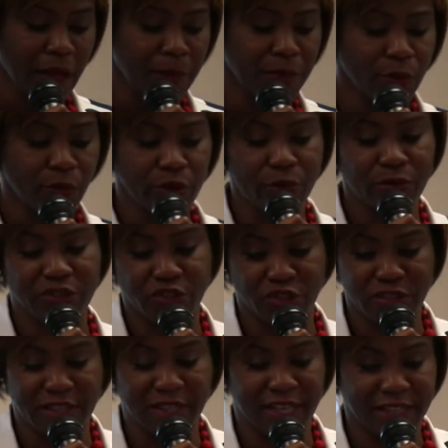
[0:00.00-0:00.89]
But we would
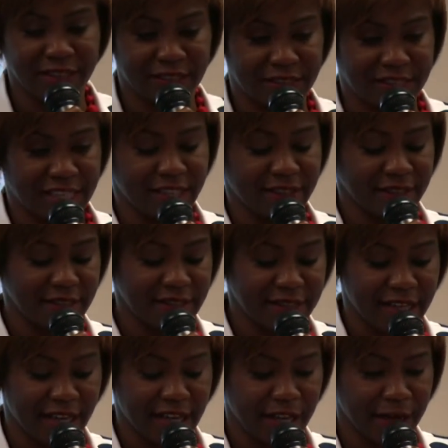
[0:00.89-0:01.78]
just like to take
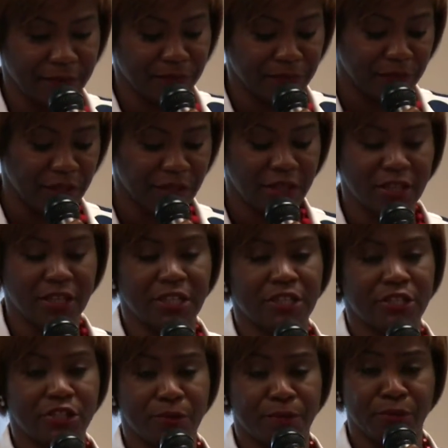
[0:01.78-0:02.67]
this time
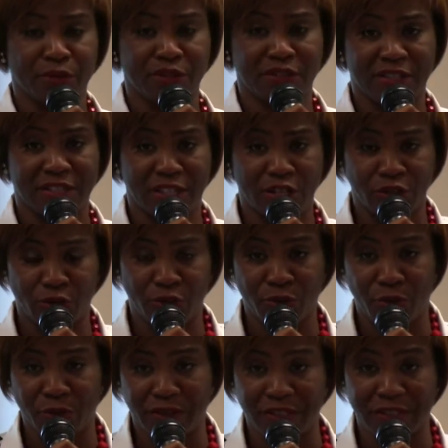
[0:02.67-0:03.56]
to present
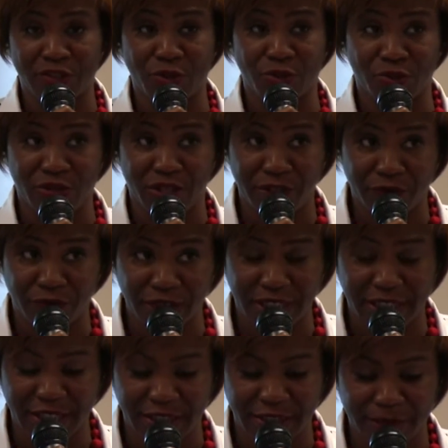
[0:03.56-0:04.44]
you with a
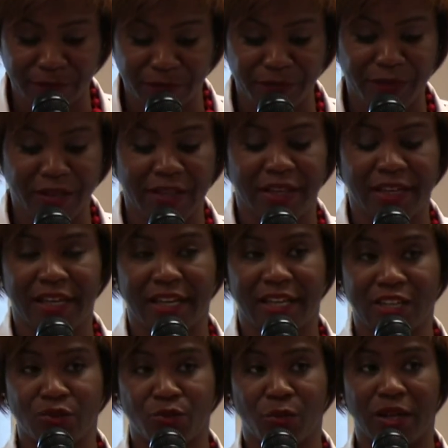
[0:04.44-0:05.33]
certificate
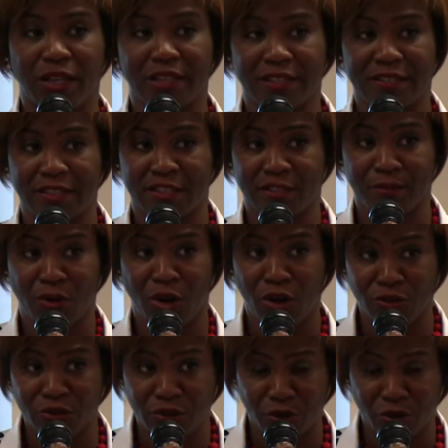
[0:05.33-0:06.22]
as well as a
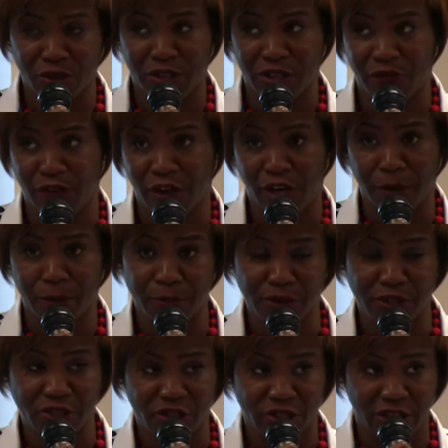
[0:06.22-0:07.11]
small token of our
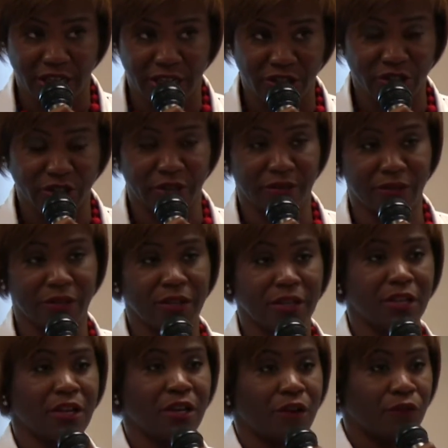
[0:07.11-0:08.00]
appreciation
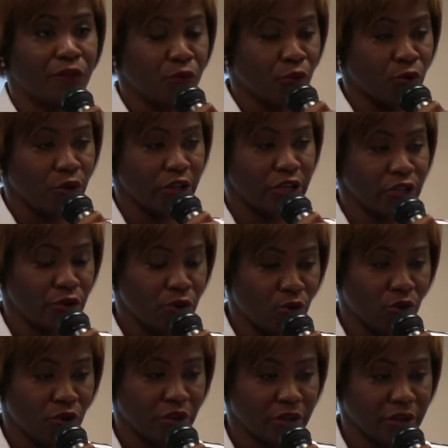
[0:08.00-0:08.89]
for
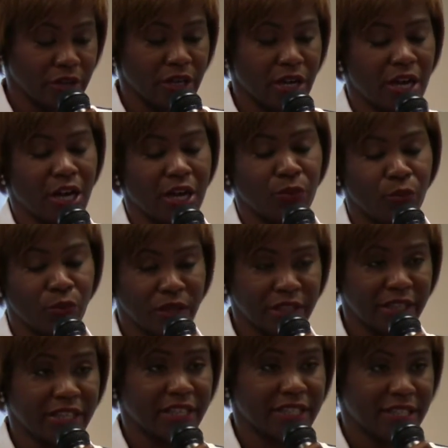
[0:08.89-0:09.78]
your
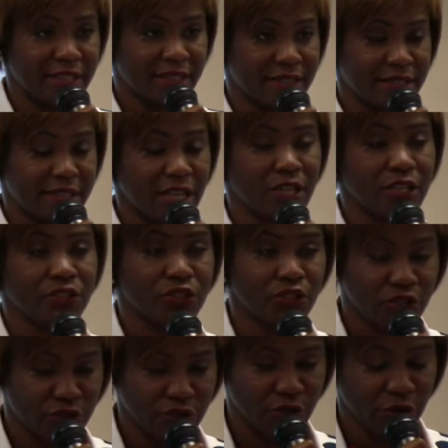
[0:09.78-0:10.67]
willingness
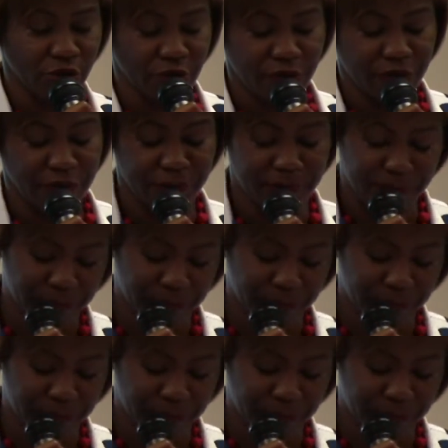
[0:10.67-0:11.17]
to serve.